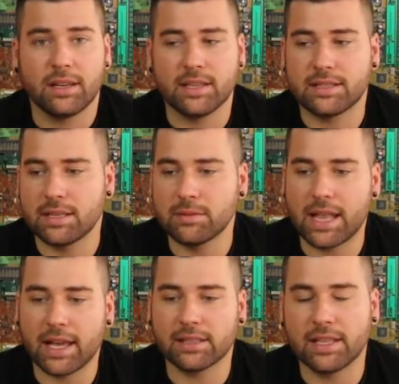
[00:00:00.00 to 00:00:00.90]
it seems
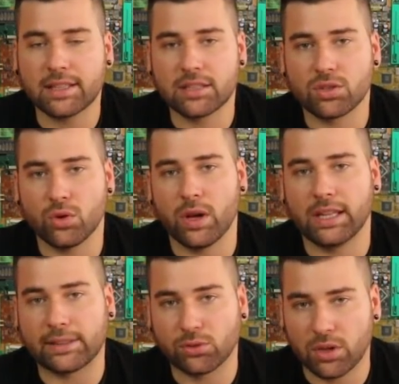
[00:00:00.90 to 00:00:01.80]
like not so
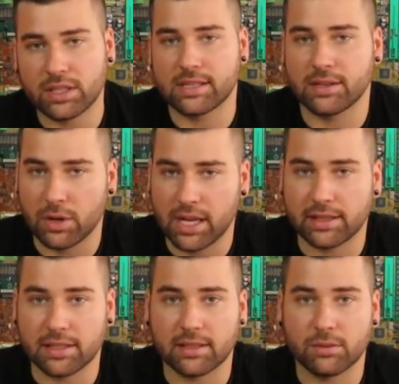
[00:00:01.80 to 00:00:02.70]
electronics
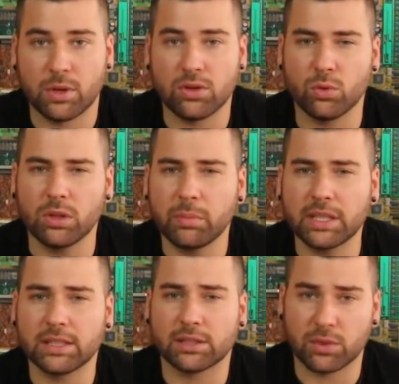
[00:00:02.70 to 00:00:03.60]
related. When you will
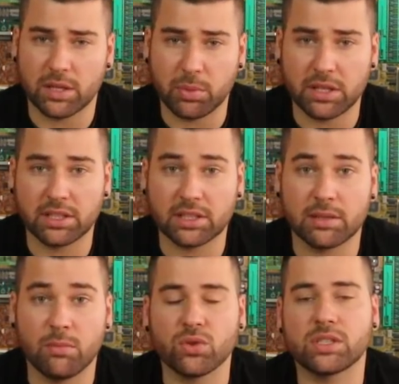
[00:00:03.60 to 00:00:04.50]
build a 3D printer,
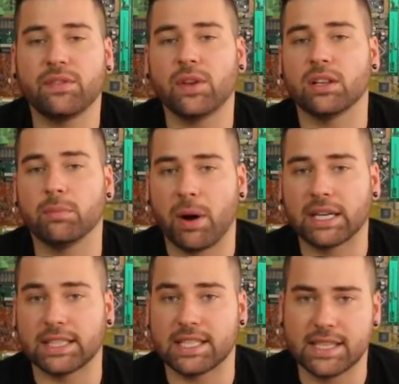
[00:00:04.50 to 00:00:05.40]
the most difficult part is